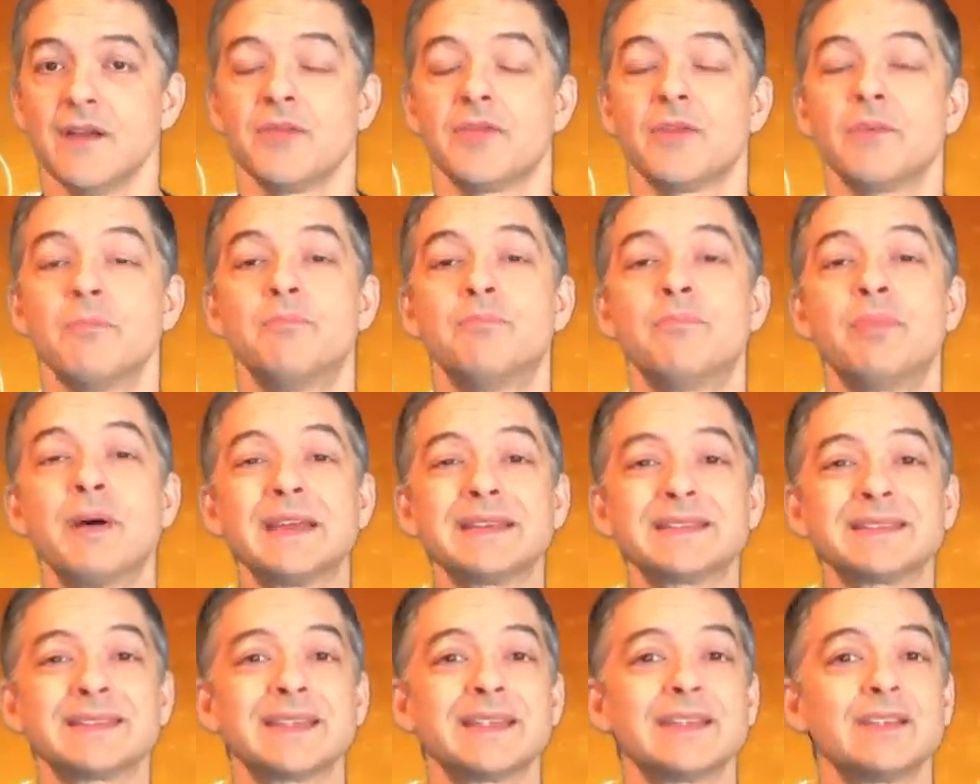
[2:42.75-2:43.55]
The
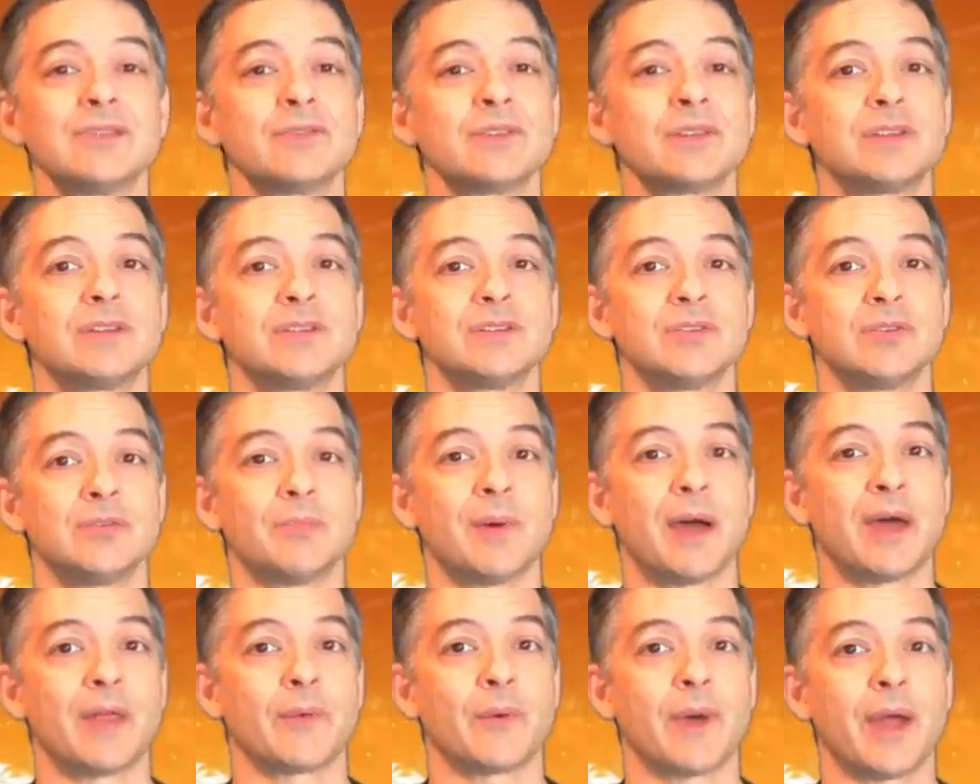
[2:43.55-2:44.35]
best thing you can do,
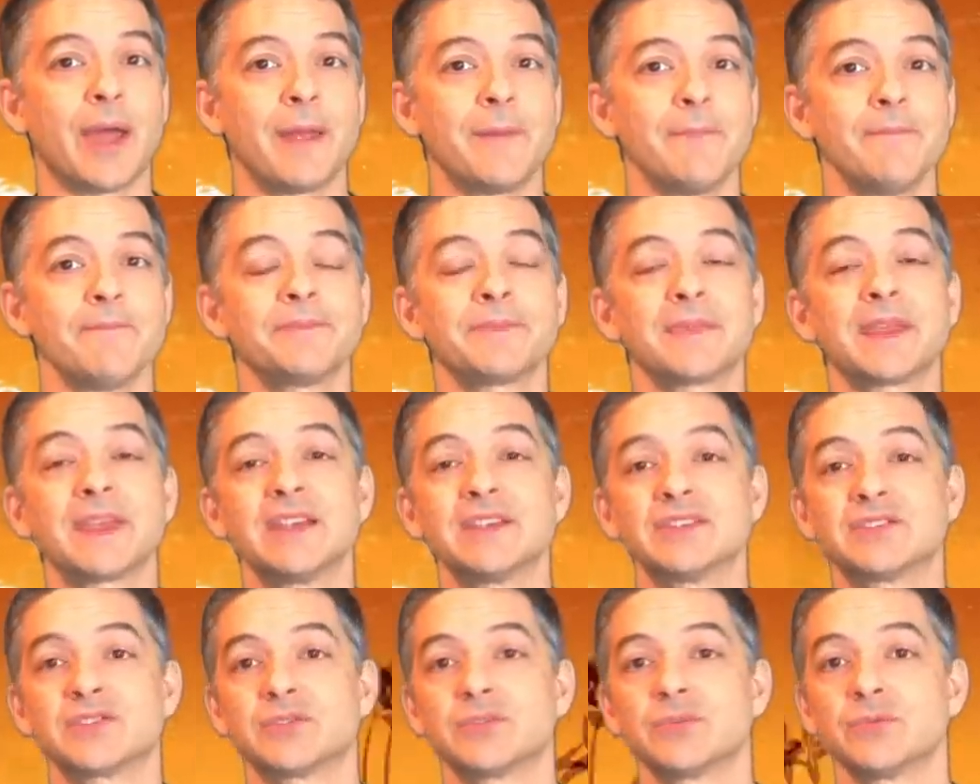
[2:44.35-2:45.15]
by the way,
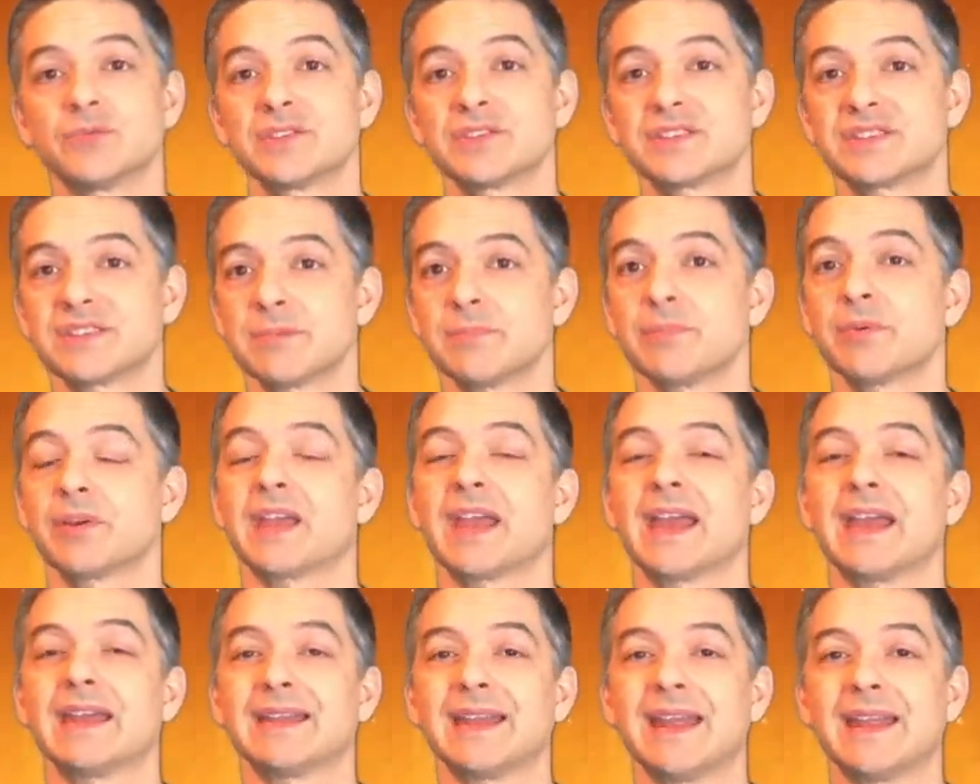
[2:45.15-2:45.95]
is to
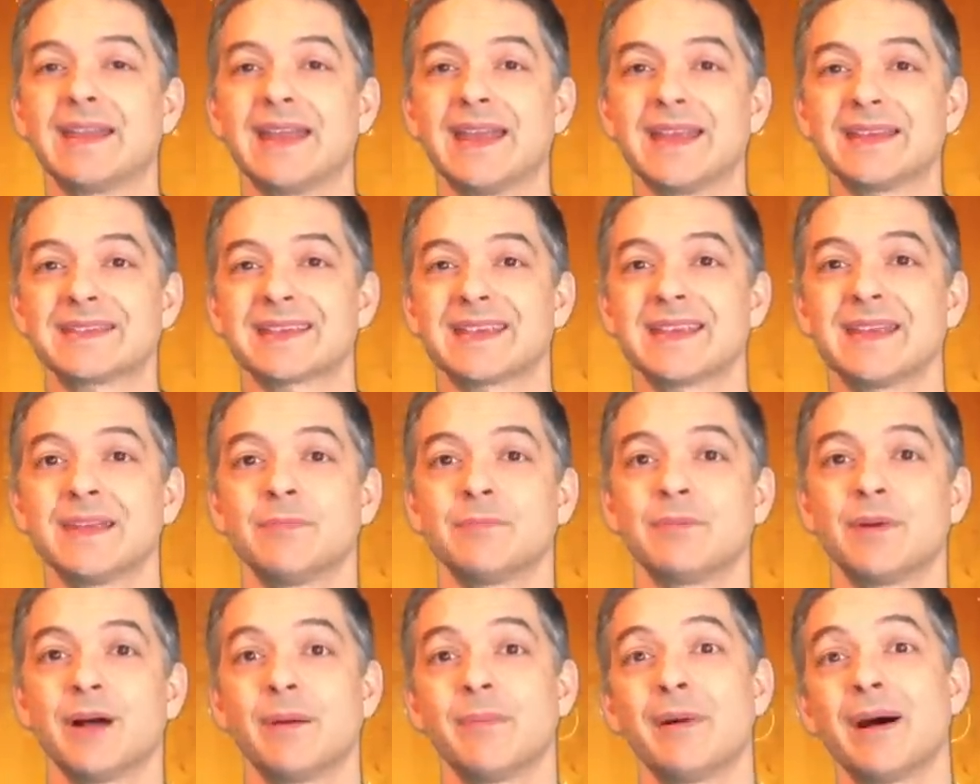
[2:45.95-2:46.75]
reciprocate and ask
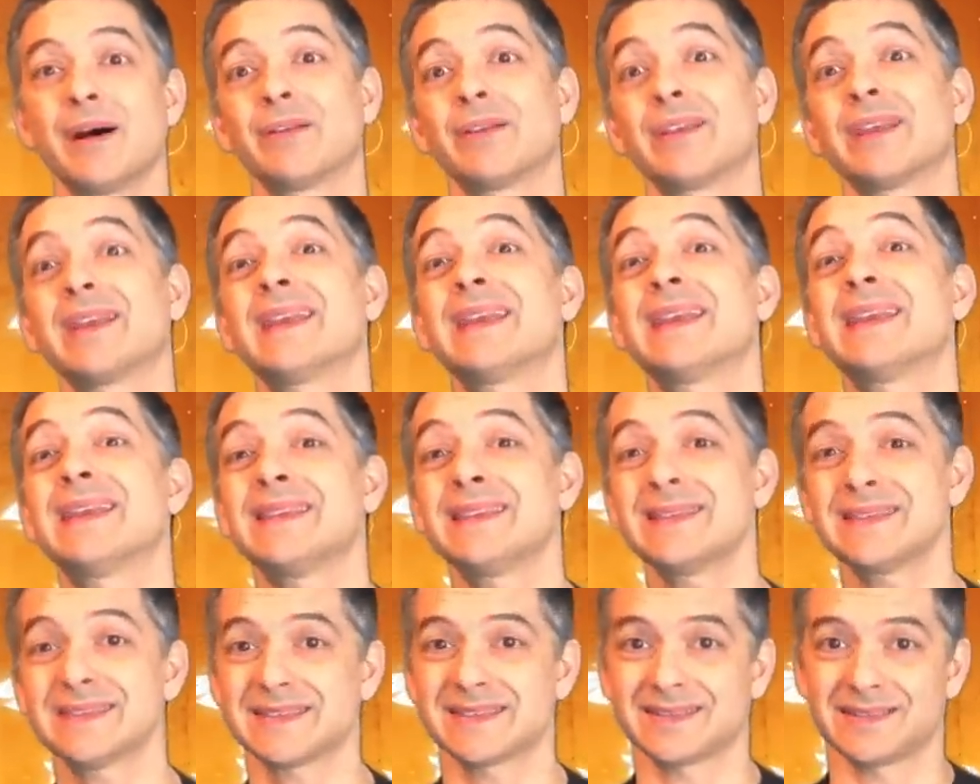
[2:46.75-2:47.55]
him about
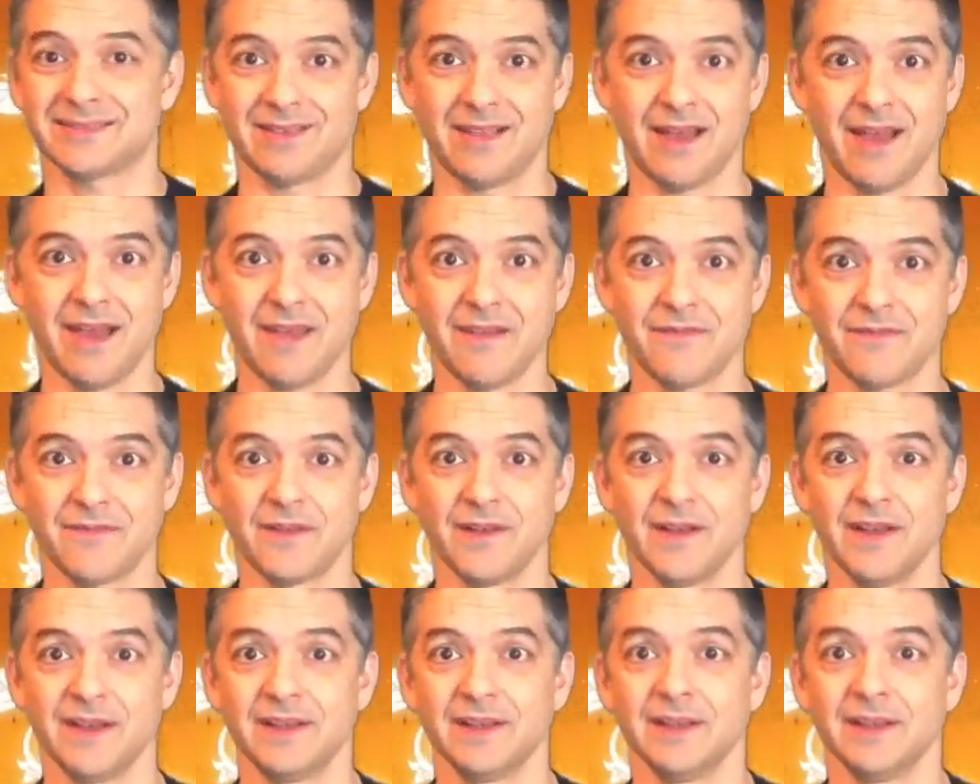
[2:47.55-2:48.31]
his life.